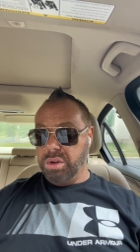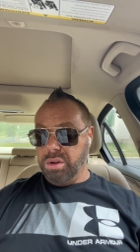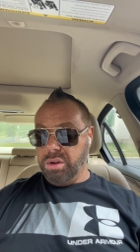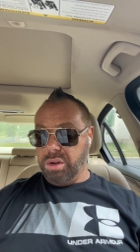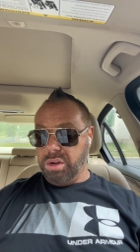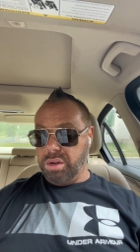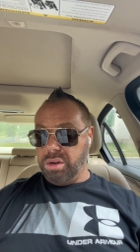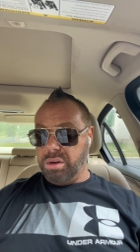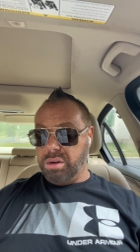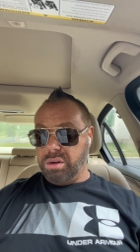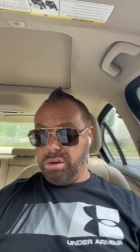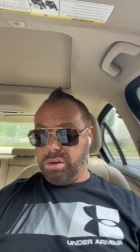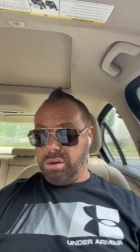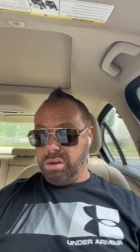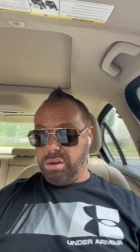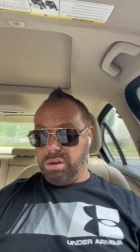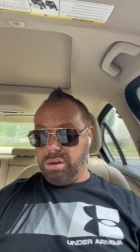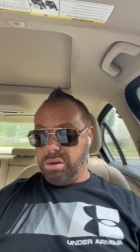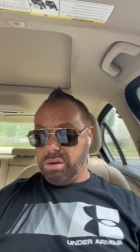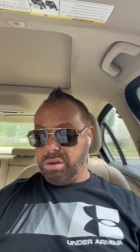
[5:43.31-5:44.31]
And,
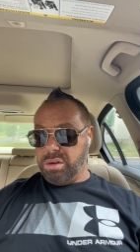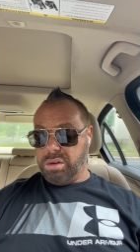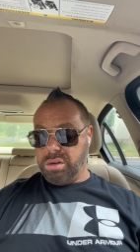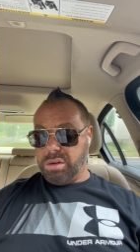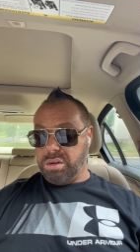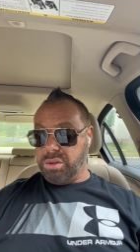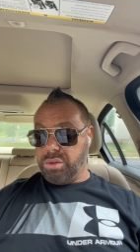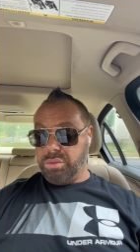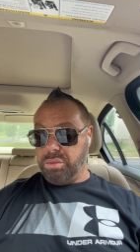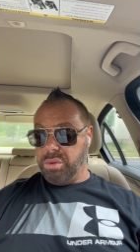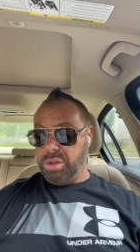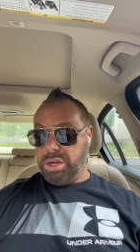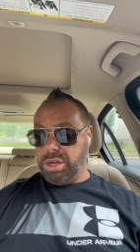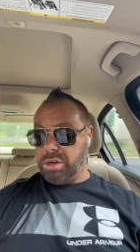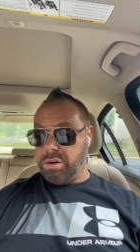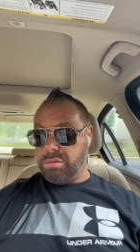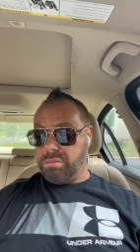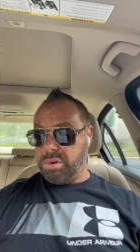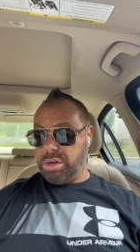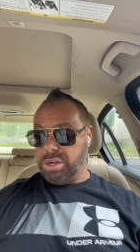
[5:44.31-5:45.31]
and, uh, through that
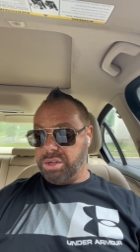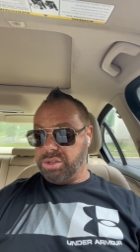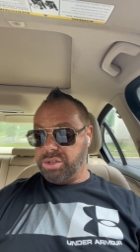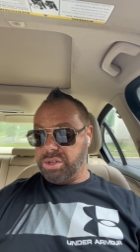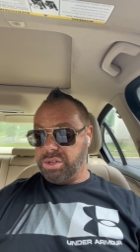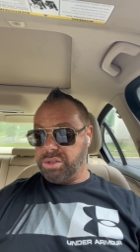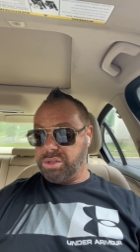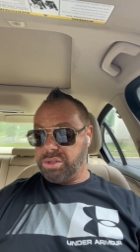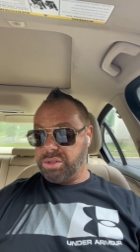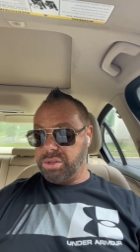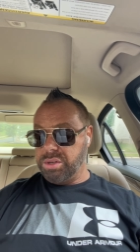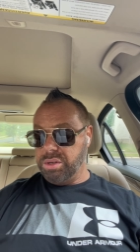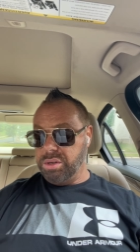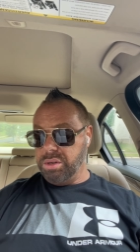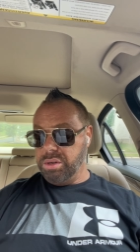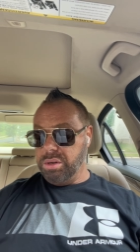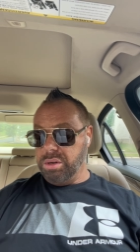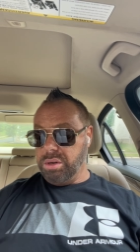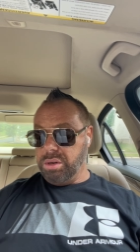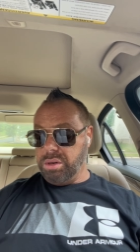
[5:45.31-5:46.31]
arises,
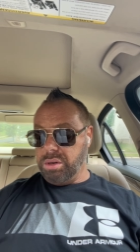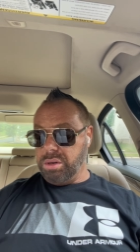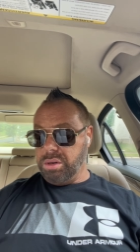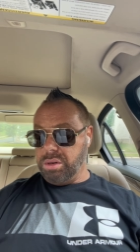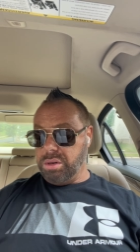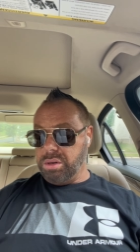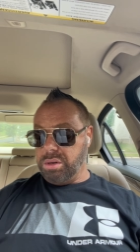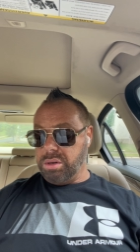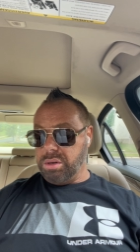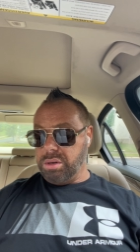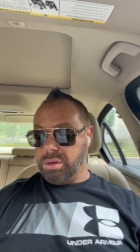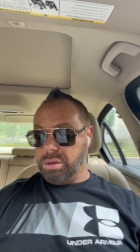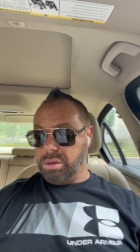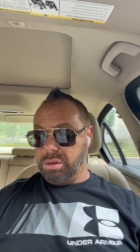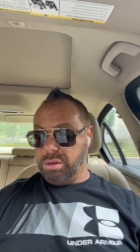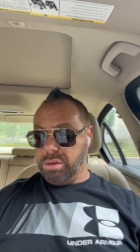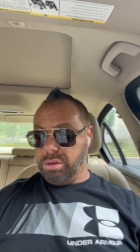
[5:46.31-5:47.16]
uh,